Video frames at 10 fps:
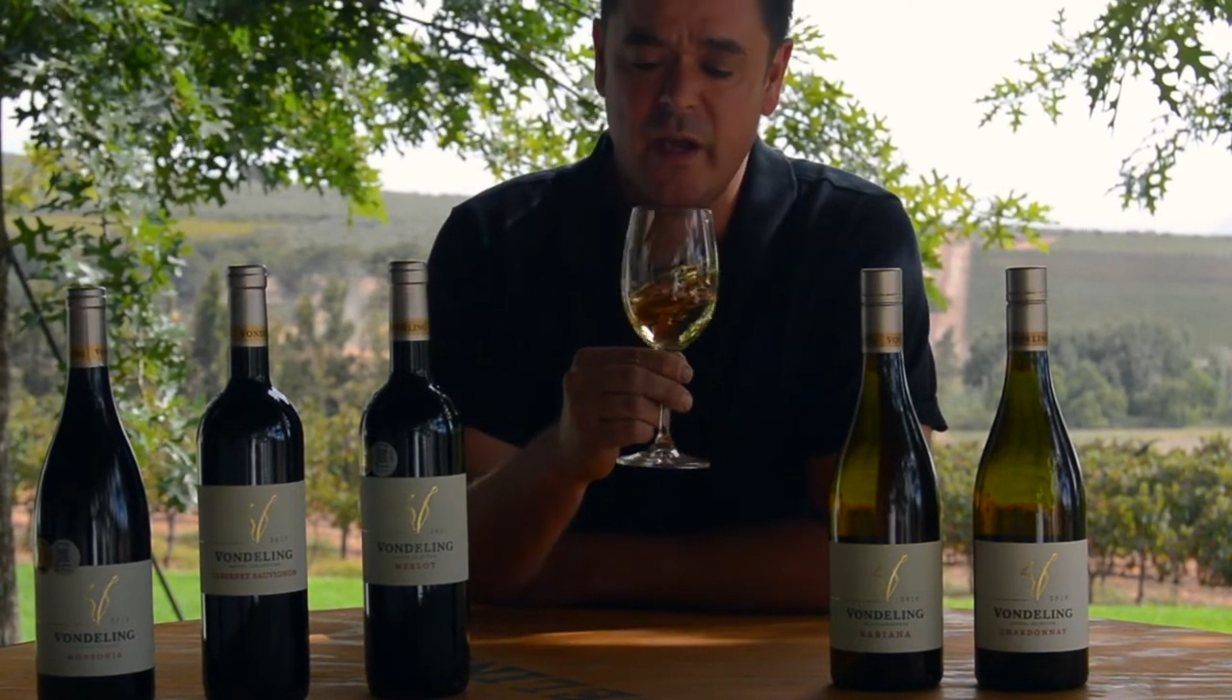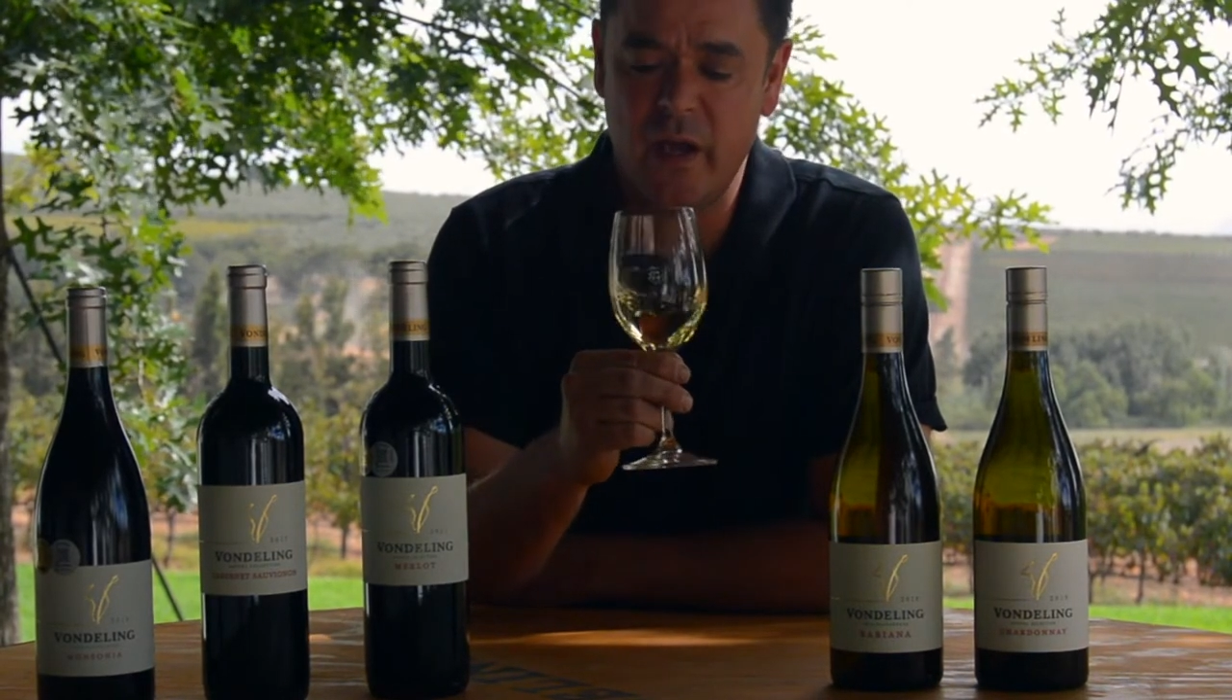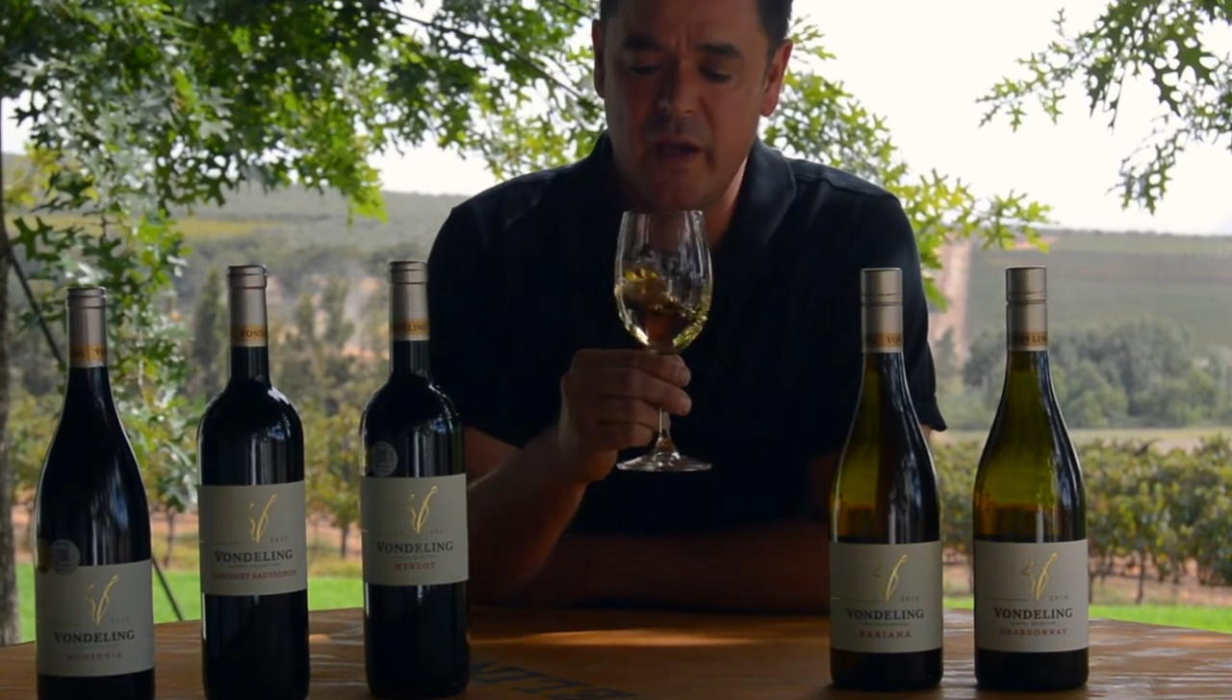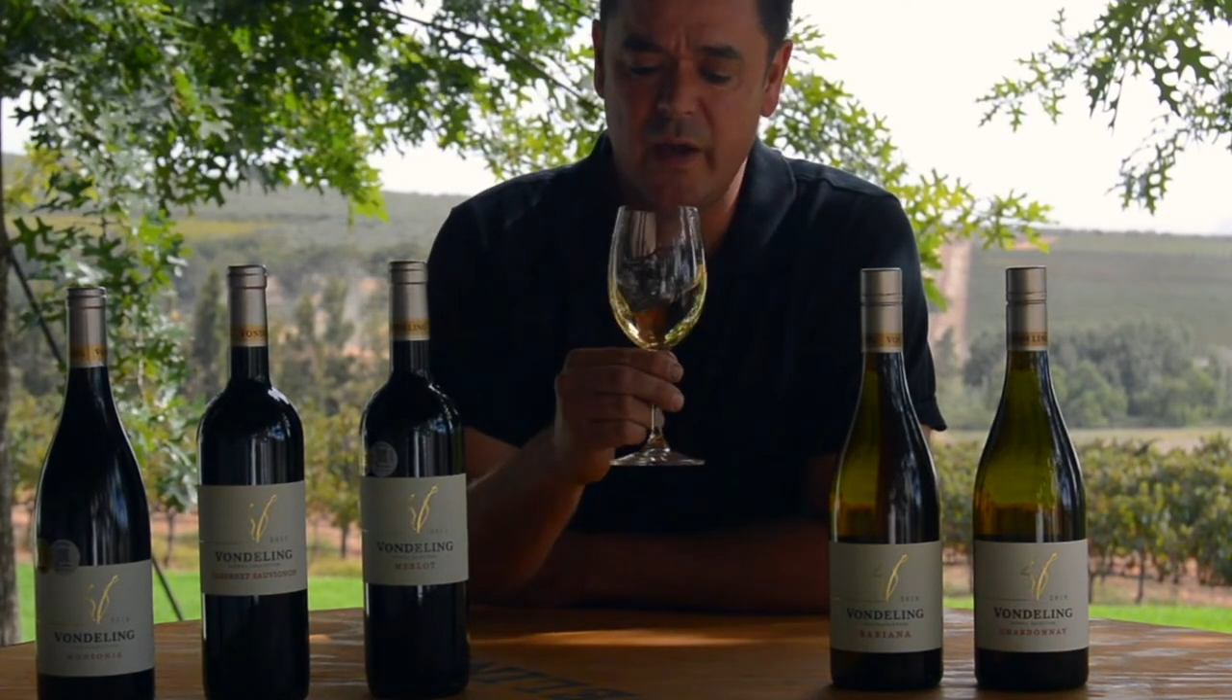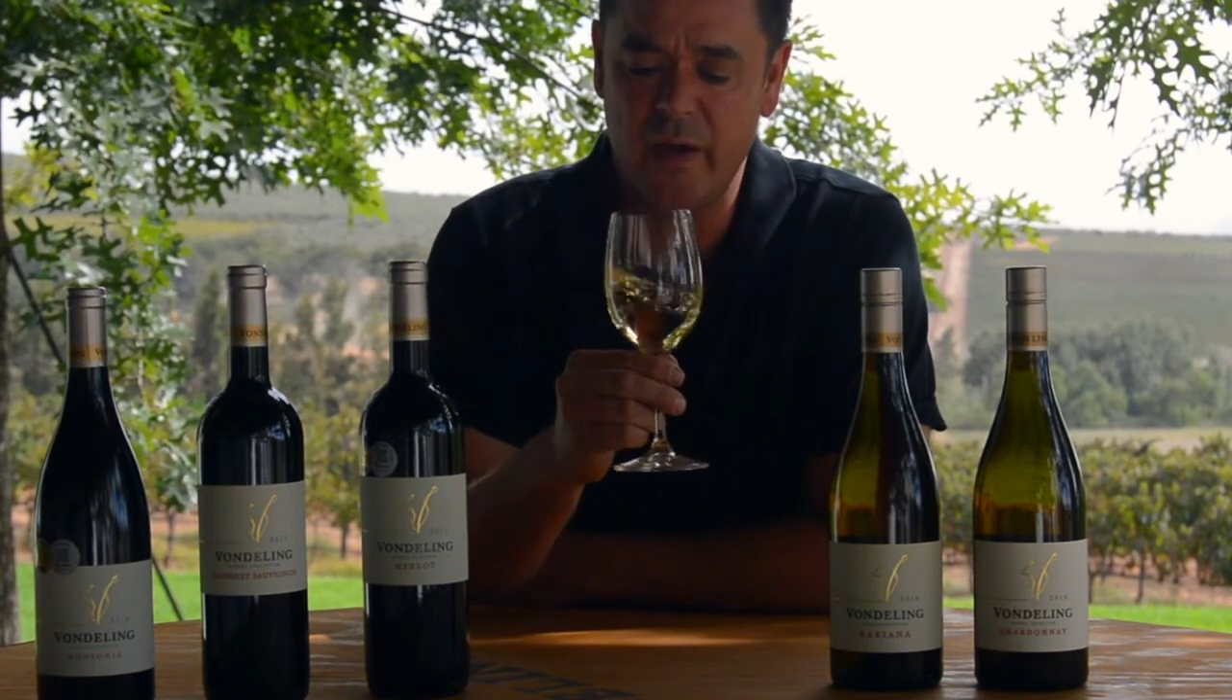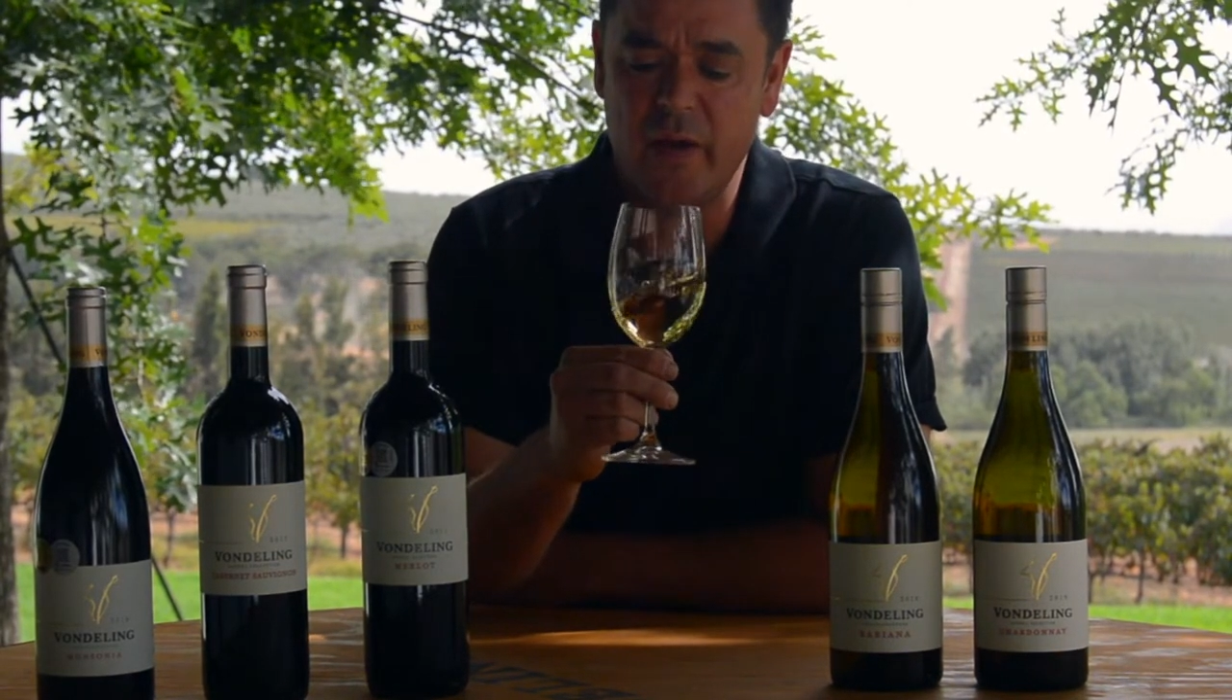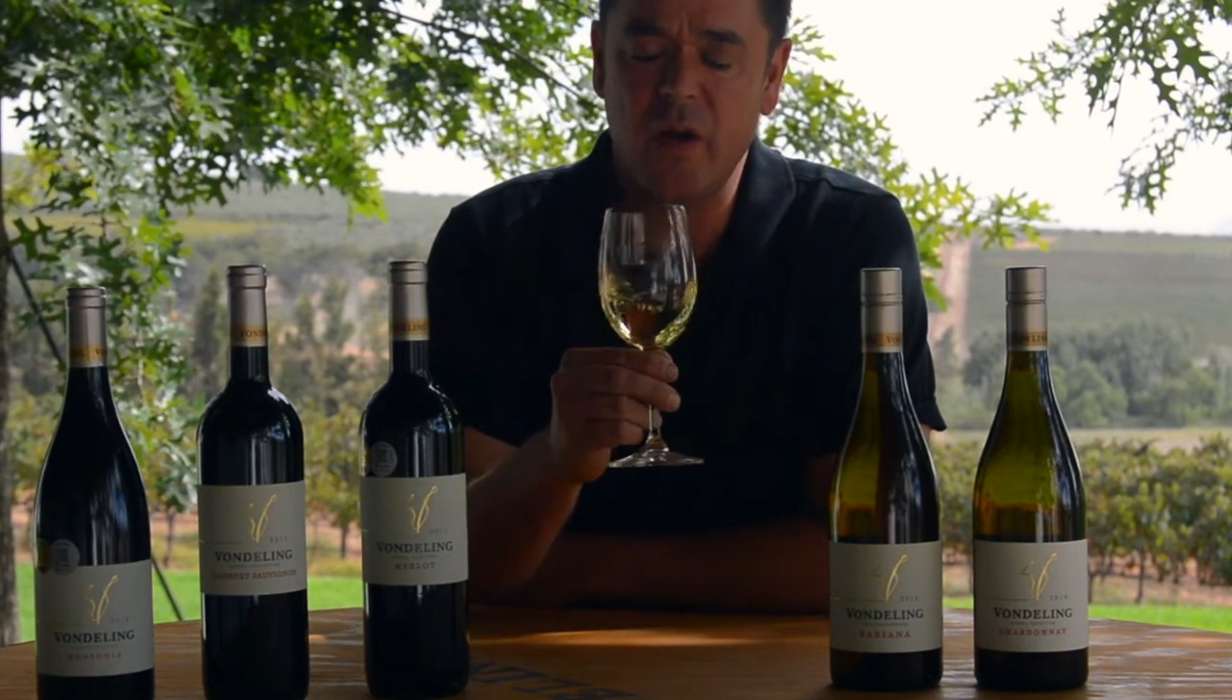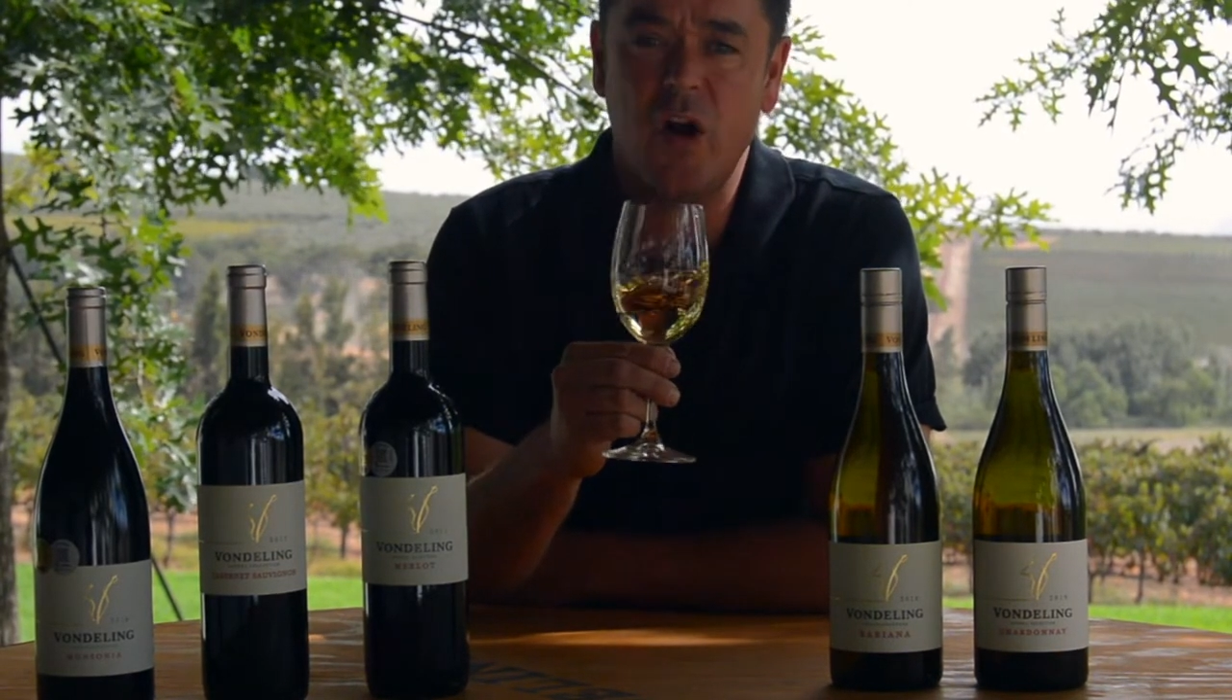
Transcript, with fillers: uh,